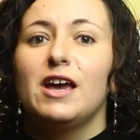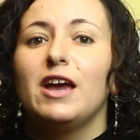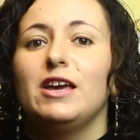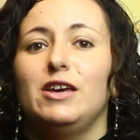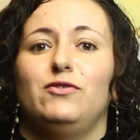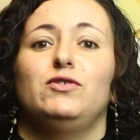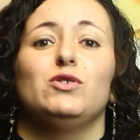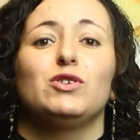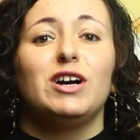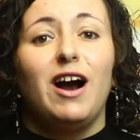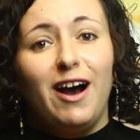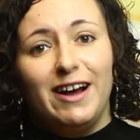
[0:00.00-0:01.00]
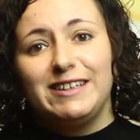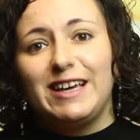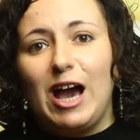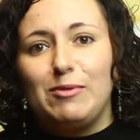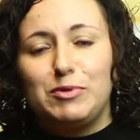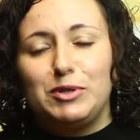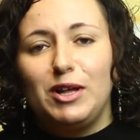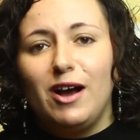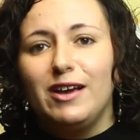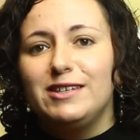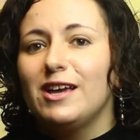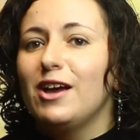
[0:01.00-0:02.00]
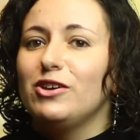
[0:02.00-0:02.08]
If you can't capitalize,